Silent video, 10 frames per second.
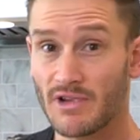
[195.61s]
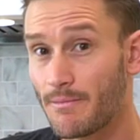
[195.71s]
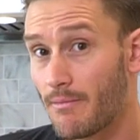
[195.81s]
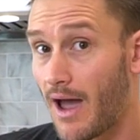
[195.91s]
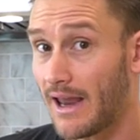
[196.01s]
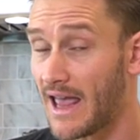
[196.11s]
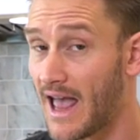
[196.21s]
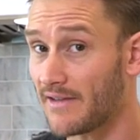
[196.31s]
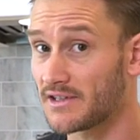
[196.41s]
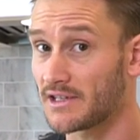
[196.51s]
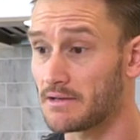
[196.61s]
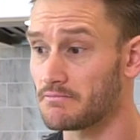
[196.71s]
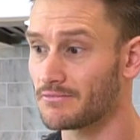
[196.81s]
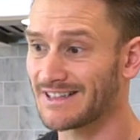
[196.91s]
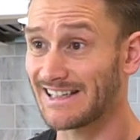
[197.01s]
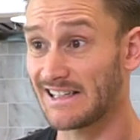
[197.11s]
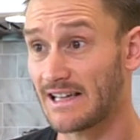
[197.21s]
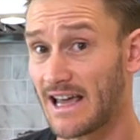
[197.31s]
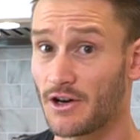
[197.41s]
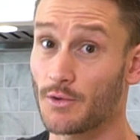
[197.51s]
but might have some,
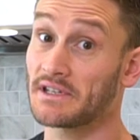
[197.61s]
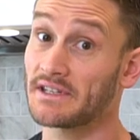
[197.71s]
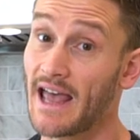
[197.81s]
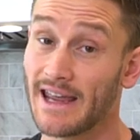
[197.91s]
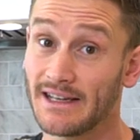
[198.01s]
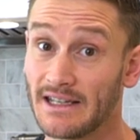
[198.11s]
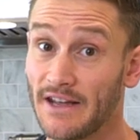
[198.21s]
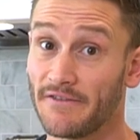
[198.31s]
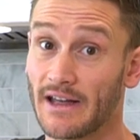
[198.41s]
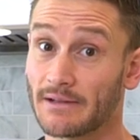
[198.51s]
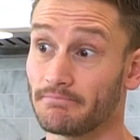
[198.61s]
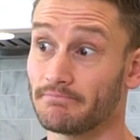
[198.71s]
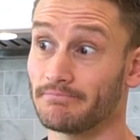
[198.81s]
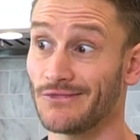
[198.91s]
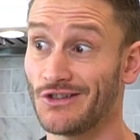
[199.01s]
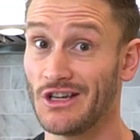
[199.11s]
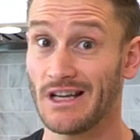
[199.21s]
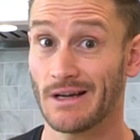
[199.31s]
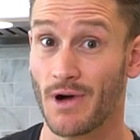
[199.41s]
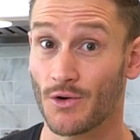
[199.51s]
uh, I don't know, scientific
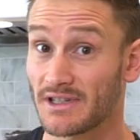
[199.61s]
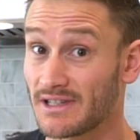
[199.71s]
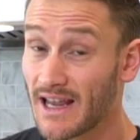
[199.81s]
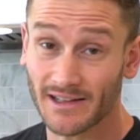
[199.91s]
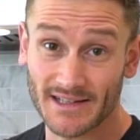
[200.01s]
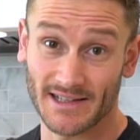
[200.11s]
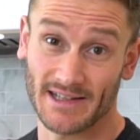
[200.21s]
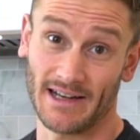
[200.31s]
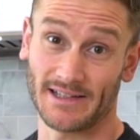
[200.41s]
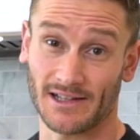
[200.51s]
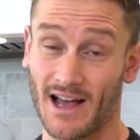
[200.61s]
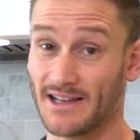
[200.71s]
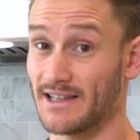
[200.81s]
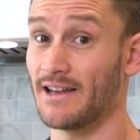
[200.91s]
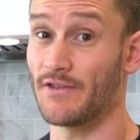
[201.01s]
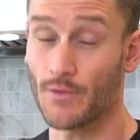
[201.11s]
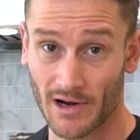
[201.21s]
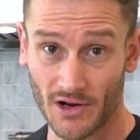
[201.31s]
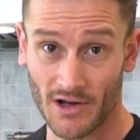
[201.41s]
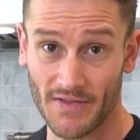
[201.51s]
GMO skeletons in its closet, if you
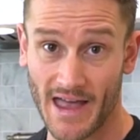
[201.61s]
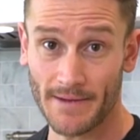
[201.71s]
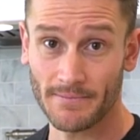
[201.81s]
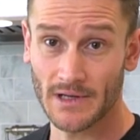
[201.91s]
want to call it that.